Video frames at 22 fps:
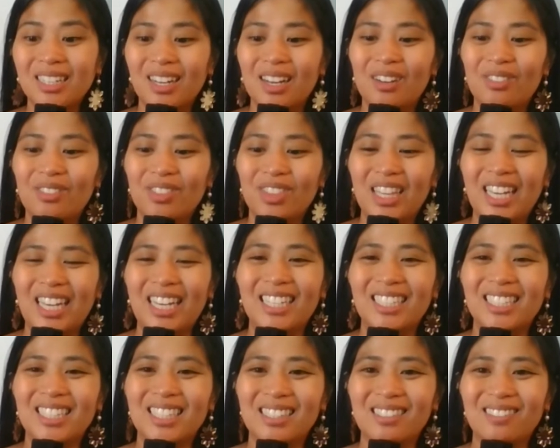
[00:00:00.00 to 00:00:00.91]
of
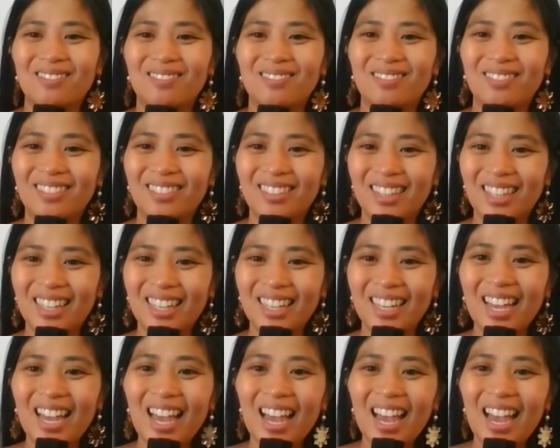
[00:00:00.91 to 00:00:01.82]
things.
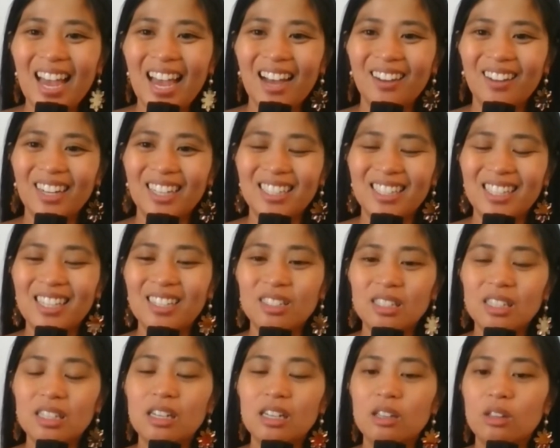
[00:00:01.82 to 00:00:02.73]
Okay, so
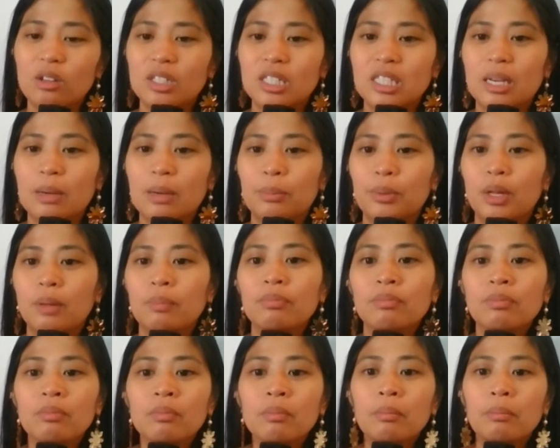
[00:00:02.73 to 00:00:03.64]
here's another example.
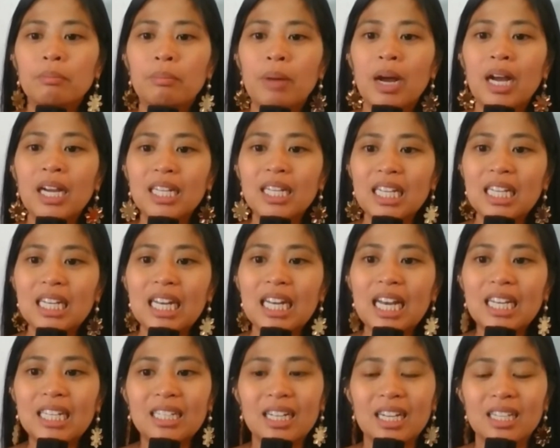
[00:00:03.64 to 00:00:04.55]

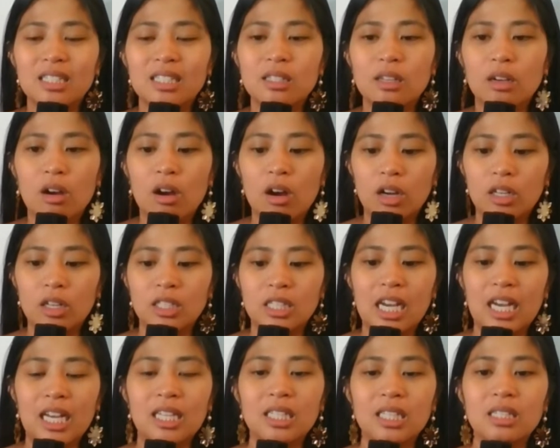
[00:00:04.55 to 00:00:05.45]
Pang-ilan ka sa
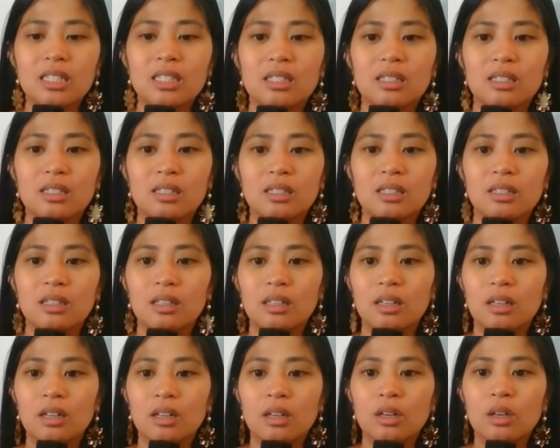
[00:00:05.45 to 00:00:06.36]
contest?
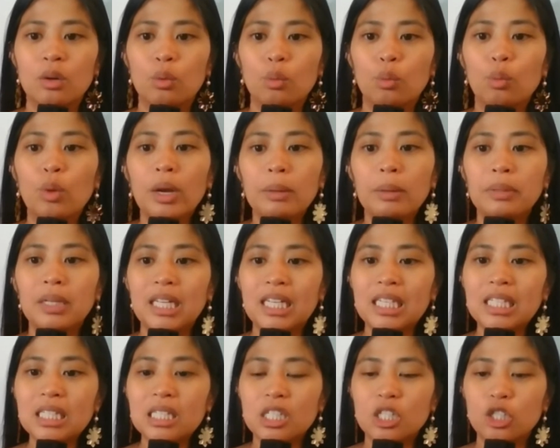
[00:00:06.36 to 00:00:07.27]
What
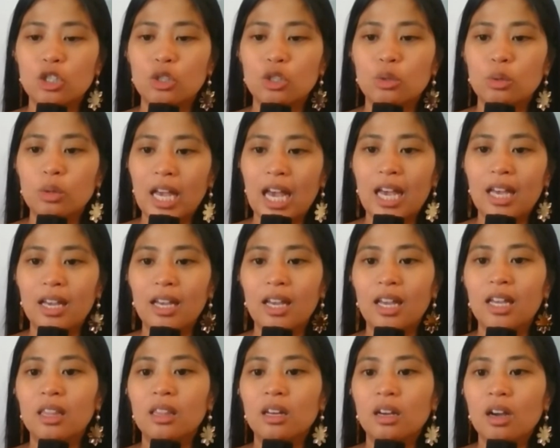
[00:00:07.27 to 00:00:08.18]
place did you get
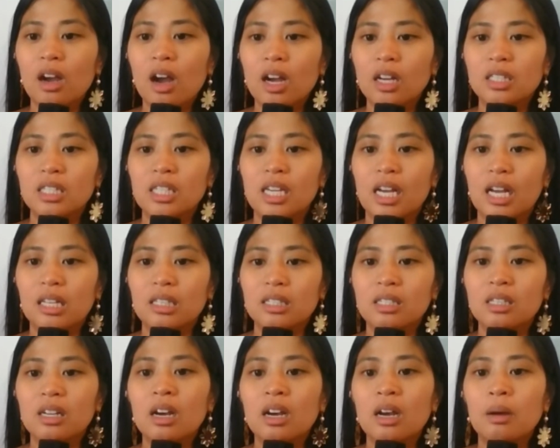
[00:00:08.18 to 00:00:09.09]
in the
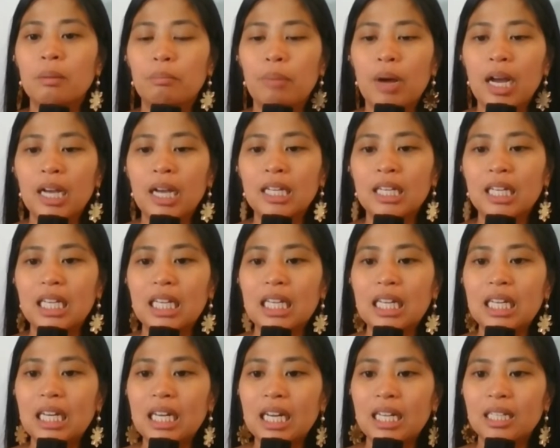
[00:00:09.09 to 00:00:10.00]
contest?
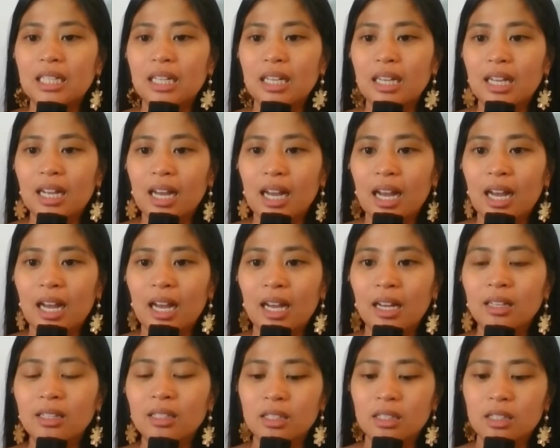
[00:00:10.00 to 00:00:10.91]
Pang-ilan
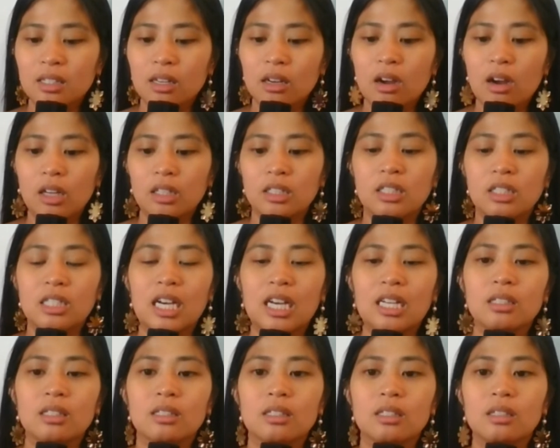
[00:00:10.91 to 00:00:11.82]
ka sa
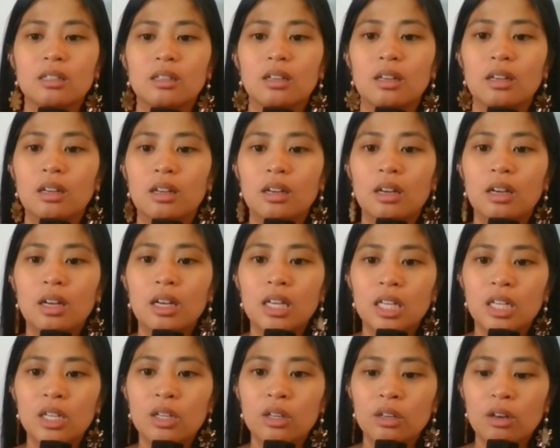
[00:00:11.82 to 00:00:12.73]
contest?
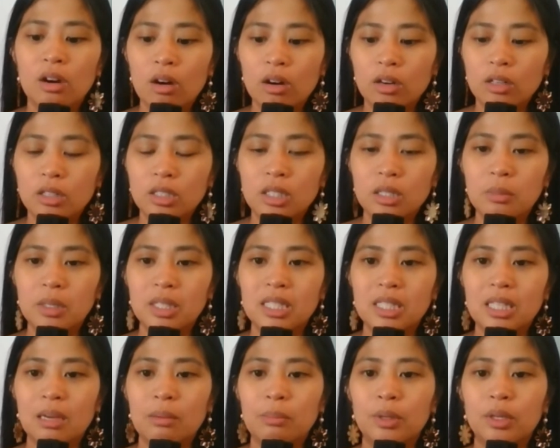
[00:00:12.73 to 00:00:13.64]
Here are some
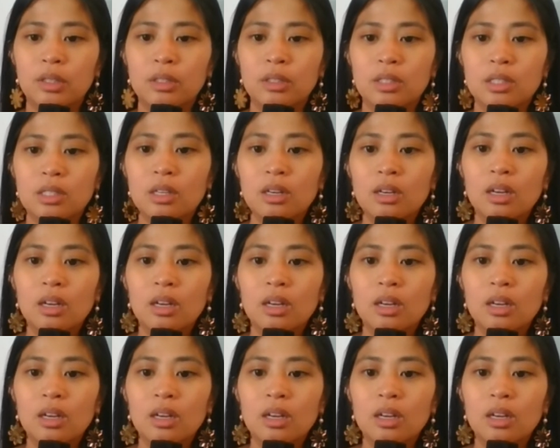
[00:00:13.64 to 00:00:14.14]
examples.